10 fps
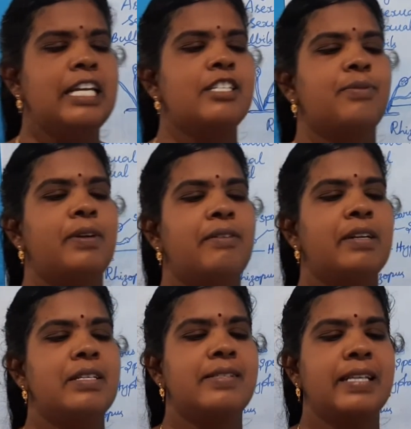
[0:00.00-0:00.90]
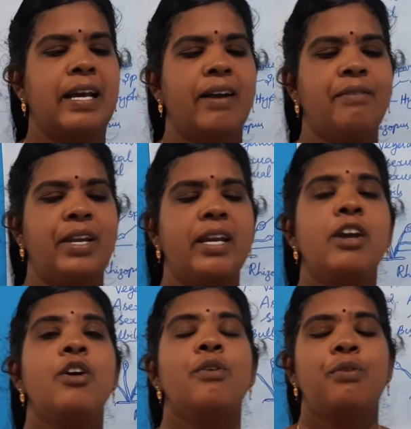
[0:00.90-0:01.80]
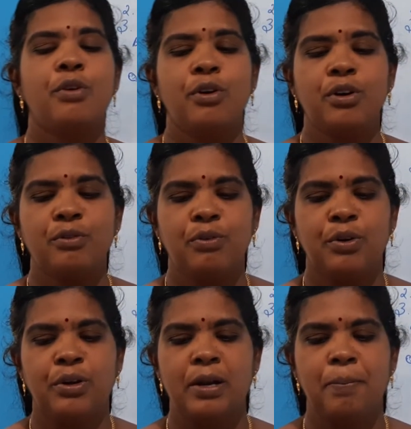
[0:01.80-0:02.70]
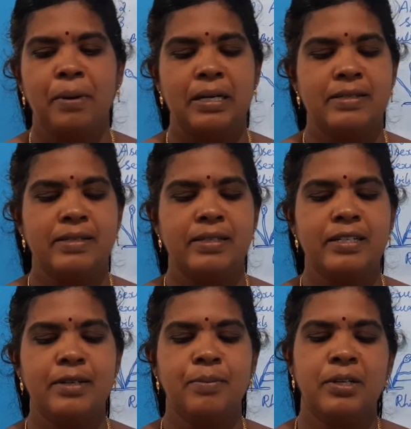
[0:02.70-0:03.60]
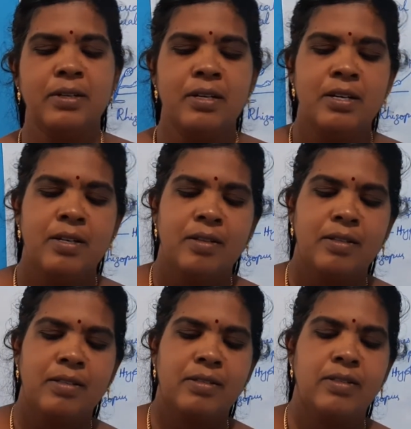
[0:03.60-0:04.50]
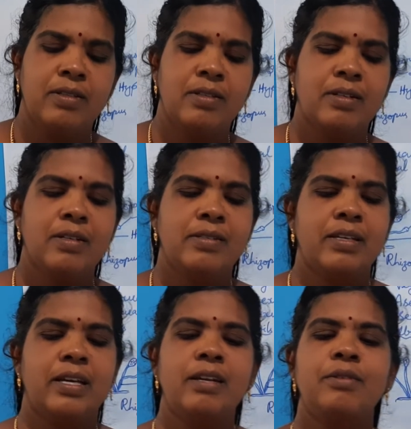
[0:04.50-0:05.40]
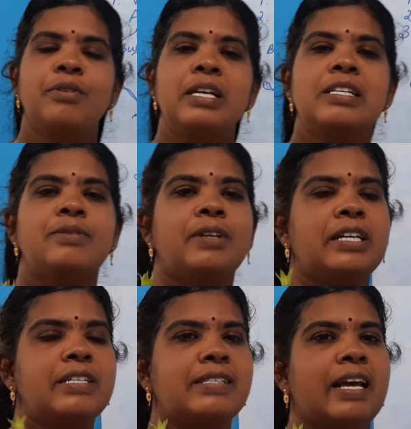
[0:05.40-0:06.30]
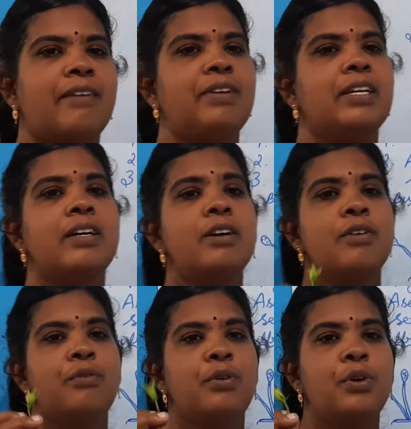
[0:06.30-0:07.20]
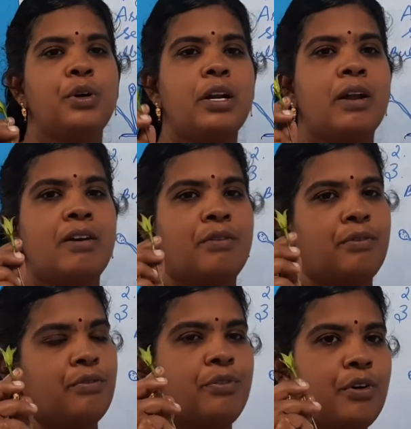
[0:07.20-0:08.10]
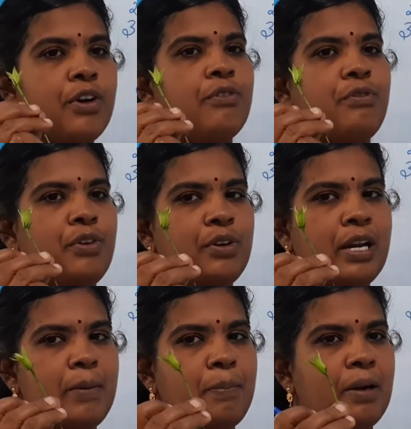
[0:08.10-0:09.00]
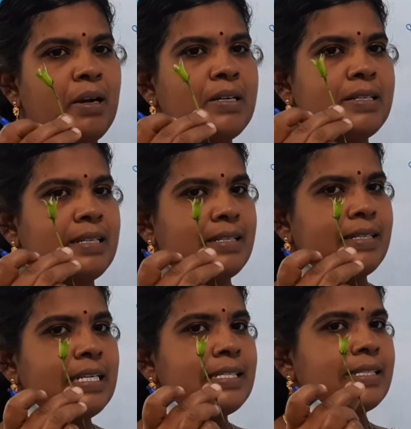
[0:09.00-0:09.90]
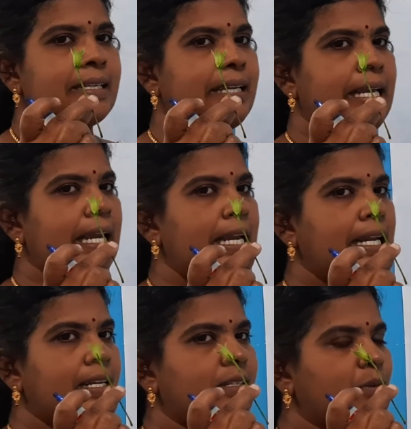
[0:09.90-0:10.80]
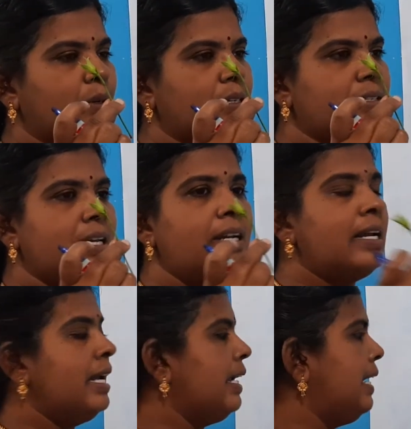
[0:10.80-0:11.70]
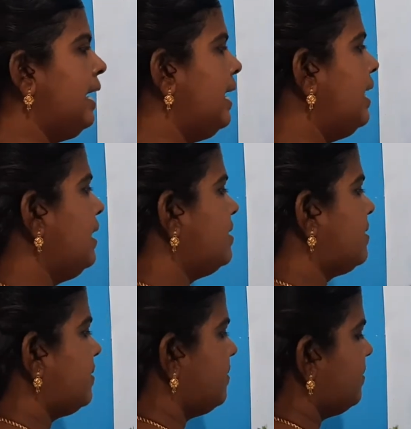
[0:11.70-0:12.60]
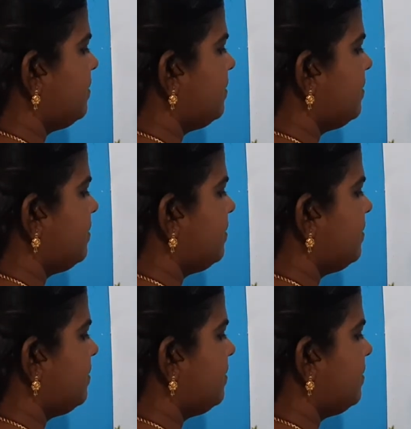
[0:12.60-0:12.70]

flower is having 4 floral parts, isn't it, ma'am? Sir, each flower is having a 4 floral parts. This is calyx. What is a calyx?